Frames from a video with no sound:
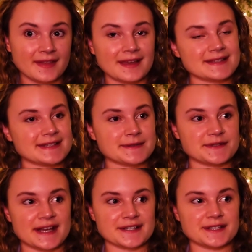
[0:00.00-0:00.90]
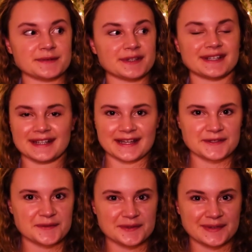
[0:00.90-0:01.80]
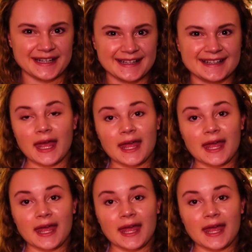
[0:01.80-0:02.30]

because this was actually really nice for me.